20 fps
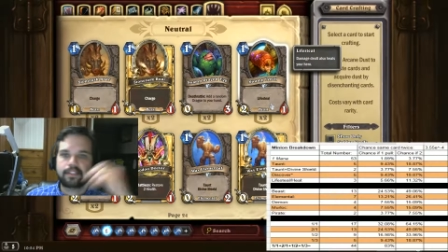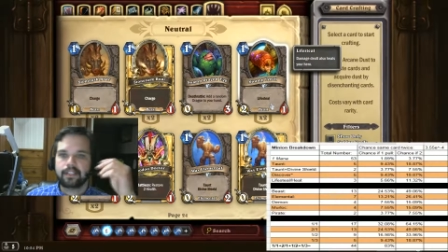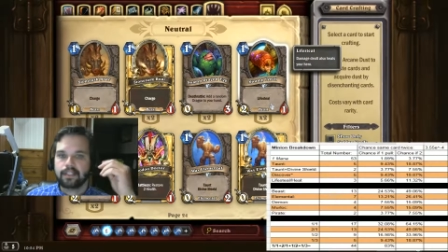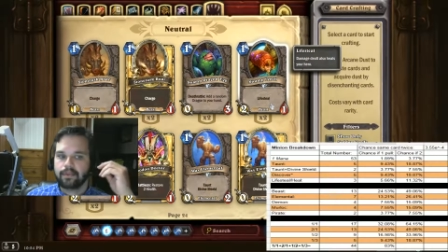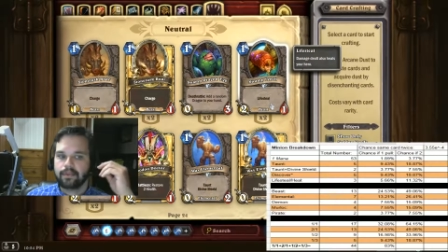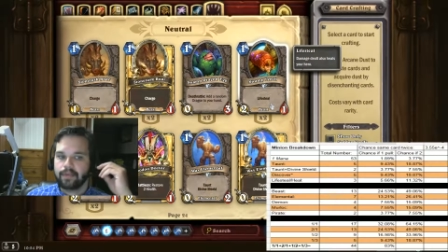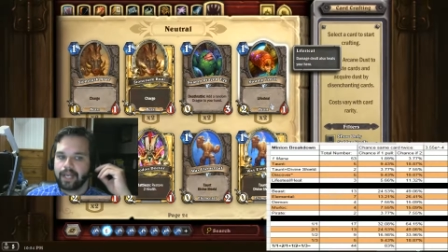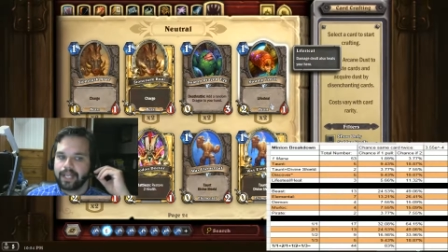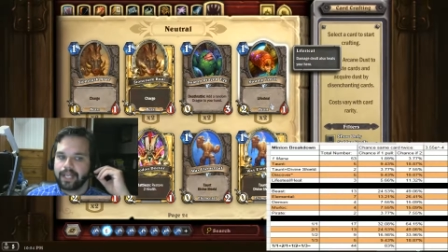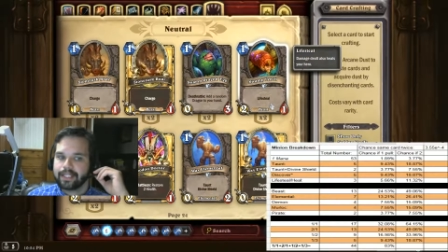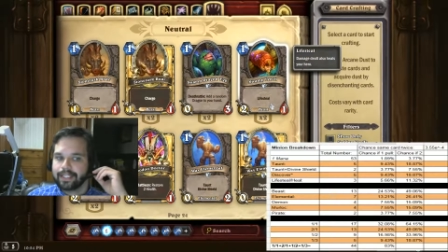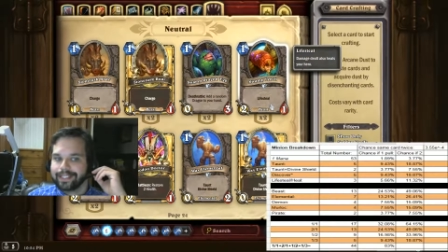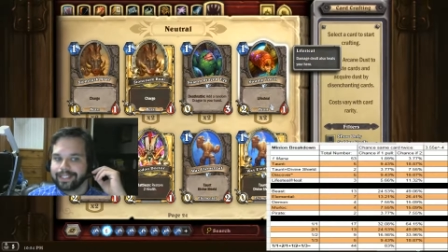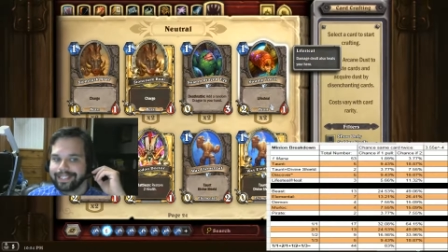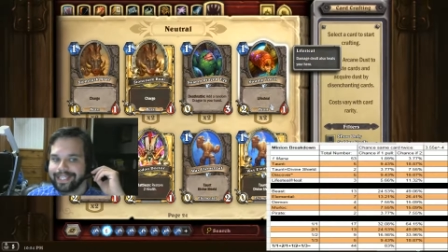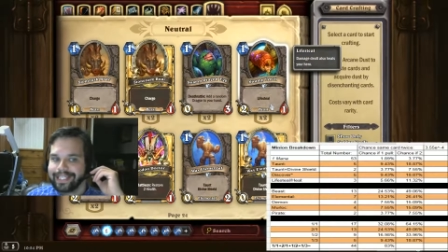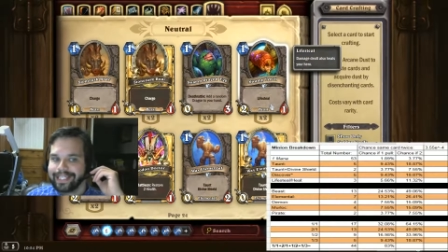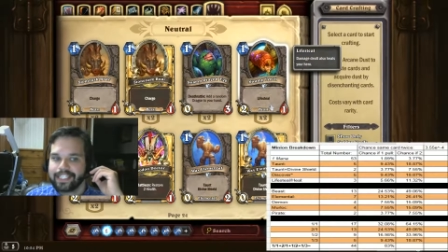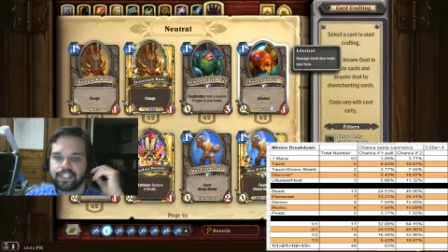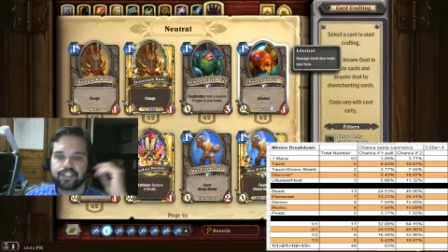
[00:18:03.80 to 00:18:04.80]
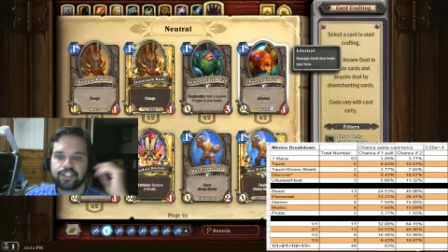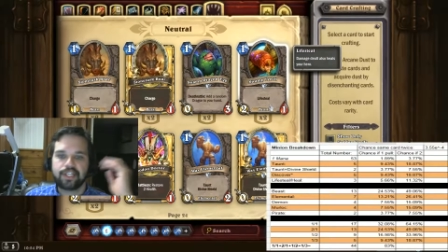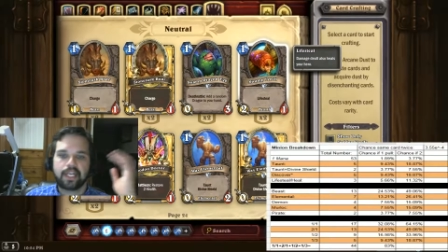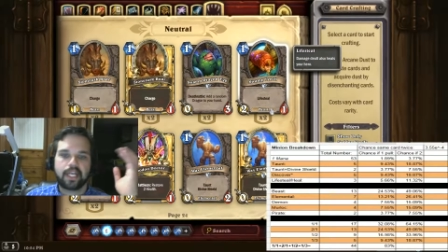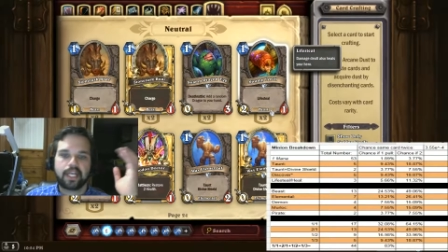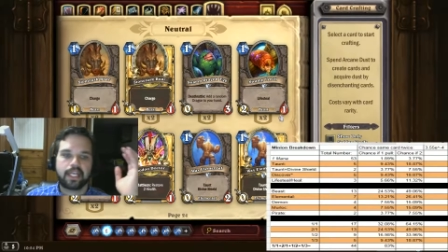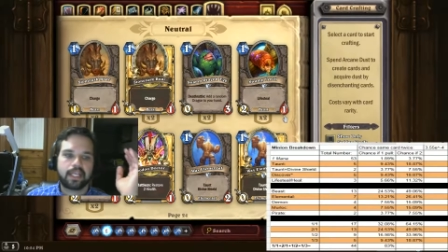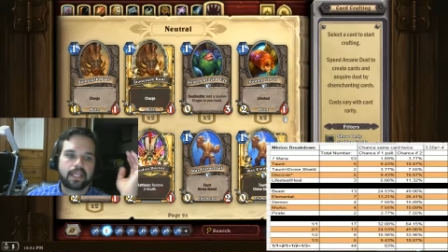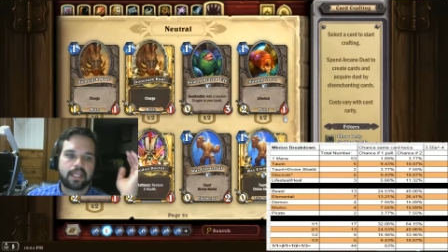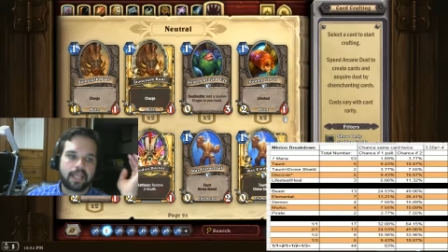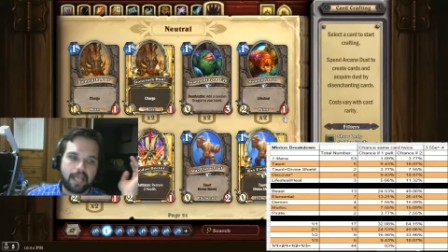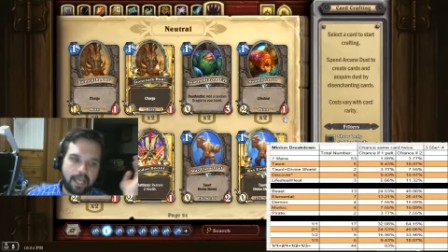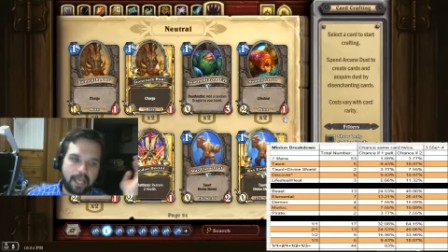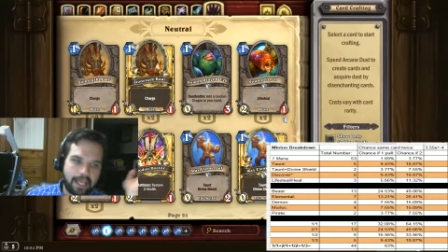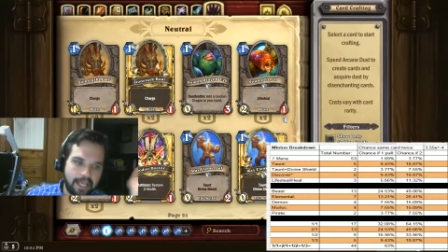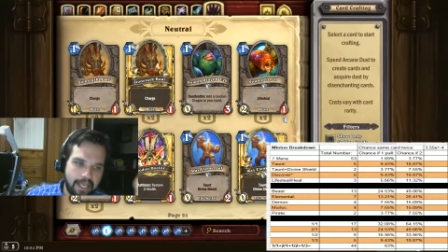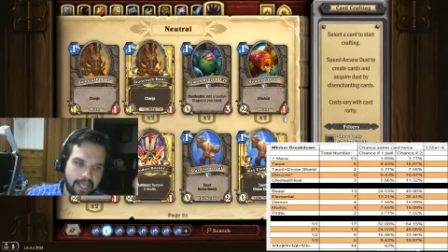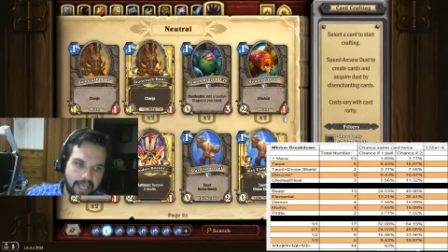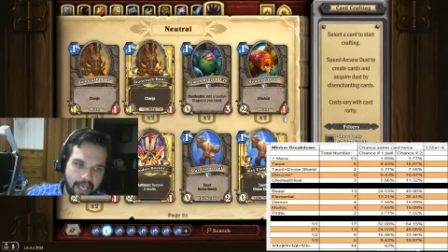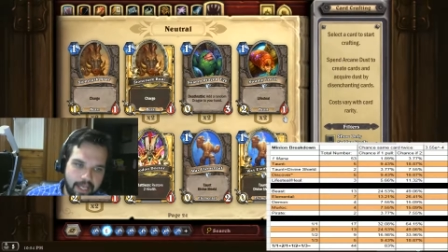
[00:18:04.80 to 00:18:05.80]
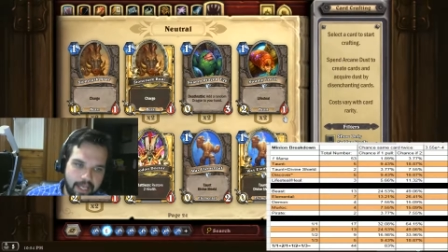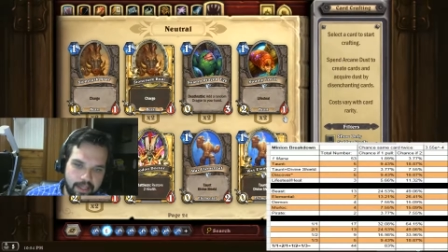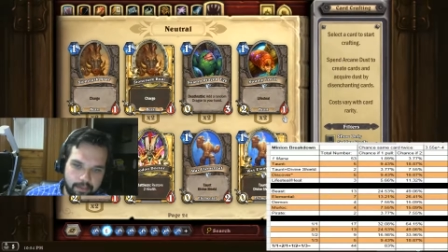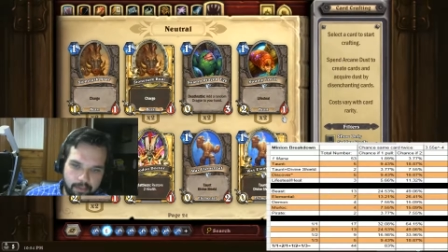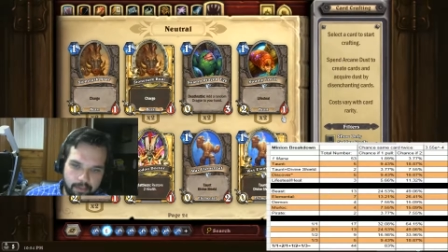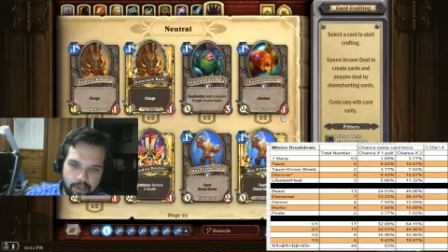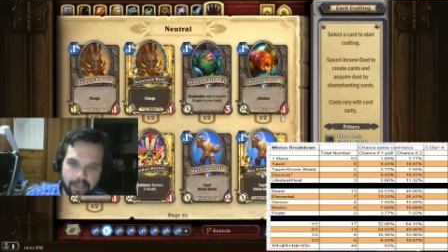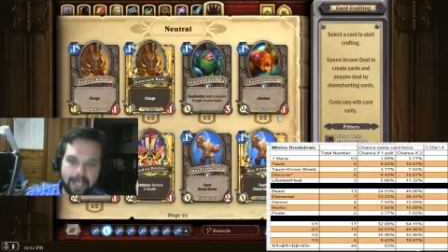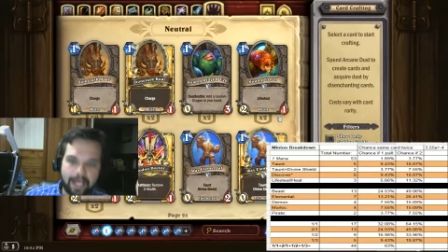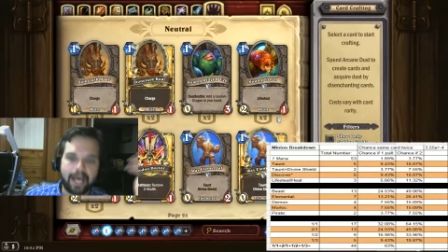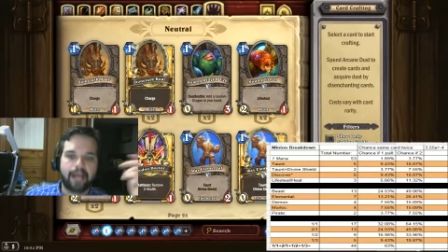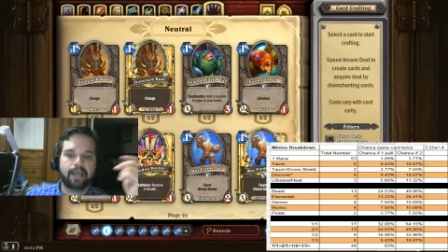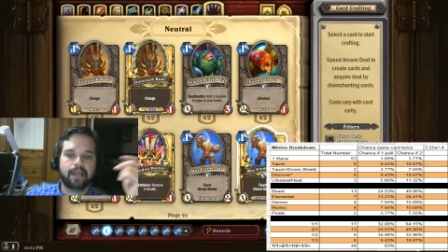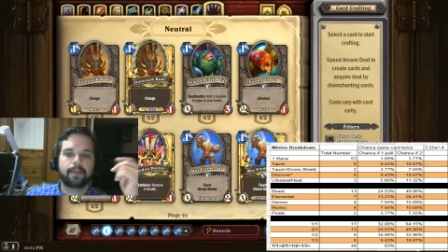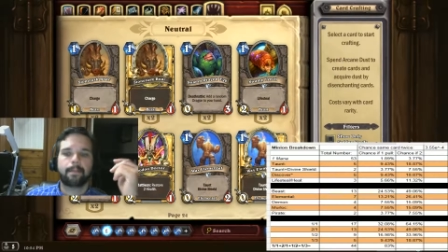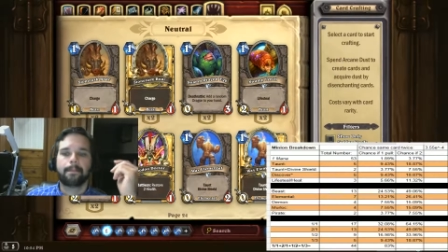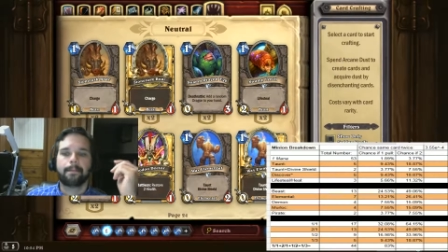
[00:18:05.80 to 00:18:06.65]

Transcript: We got the Leech and the Murloc.